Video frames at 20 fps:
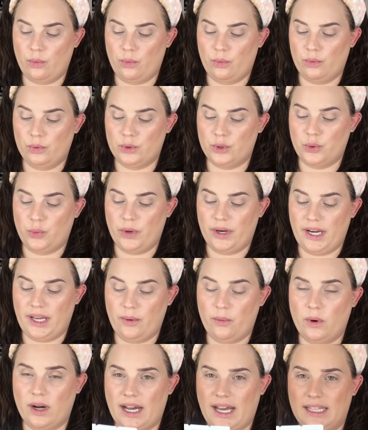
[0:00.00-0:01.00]

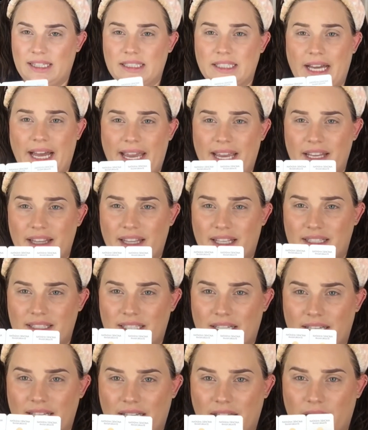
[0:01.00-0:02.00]
20Y Light. That's
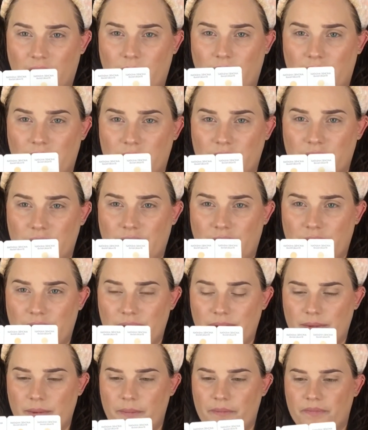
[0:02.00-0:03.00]
a yellow
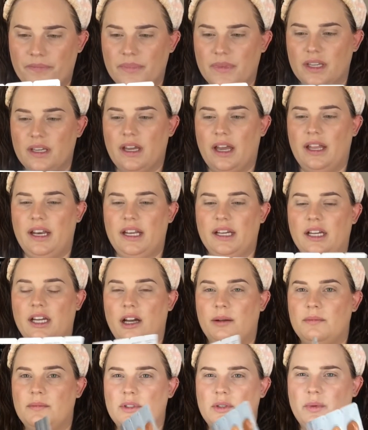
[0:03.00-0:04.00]
undertone. And it
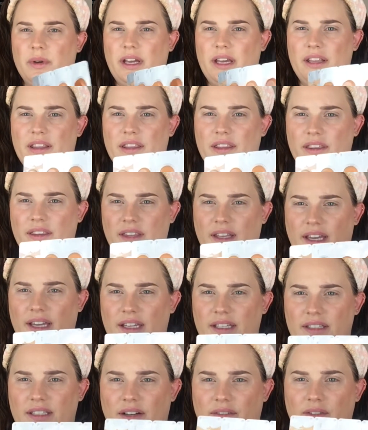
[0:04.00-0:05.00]
comes with
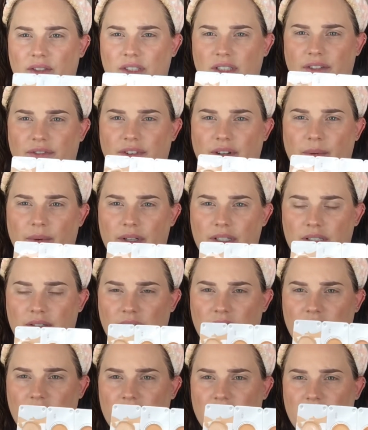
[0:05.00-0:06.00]
like several different ones. So
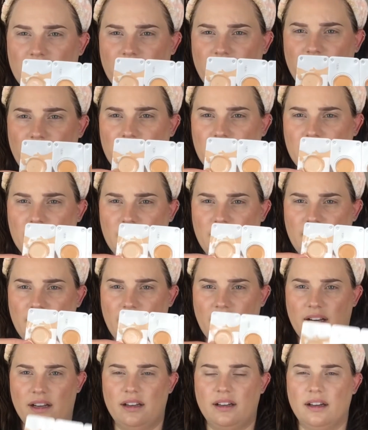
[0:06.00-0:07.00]
here, if you can see
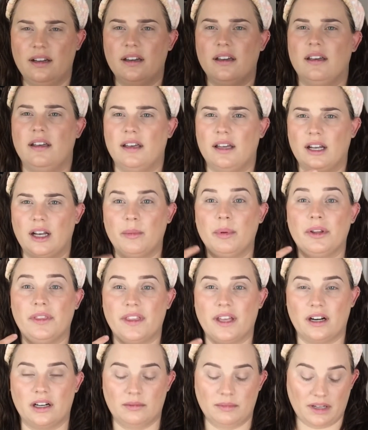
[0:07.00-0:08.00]
that. And I put
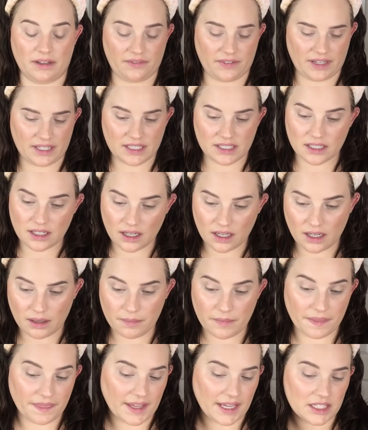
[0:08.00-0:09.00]
that on my face.
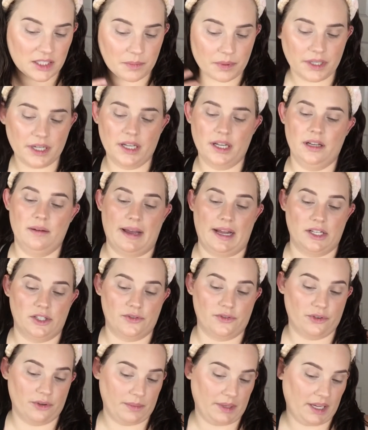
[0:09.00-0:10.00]
That's a pretty good
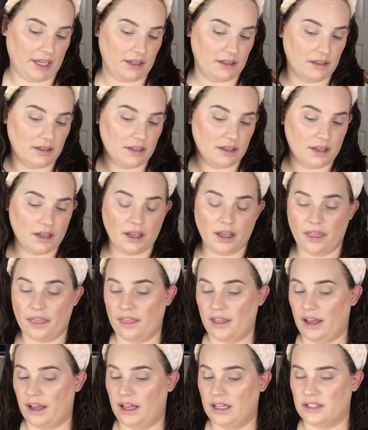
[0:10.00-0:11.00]
match for me
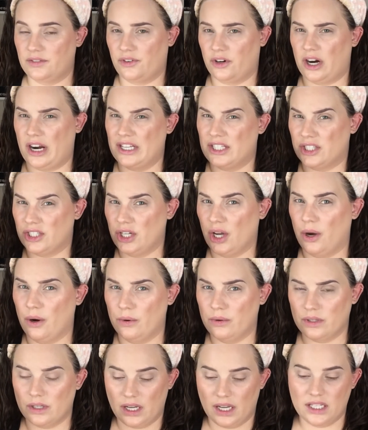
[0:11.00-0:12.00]
as far as
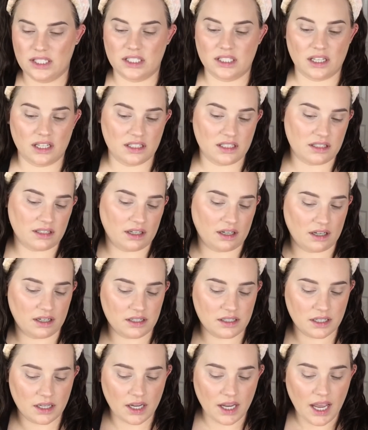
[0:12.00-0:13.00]
tone is
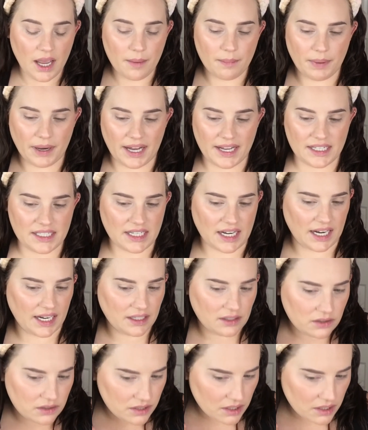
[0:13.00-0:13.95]
concerned. But I just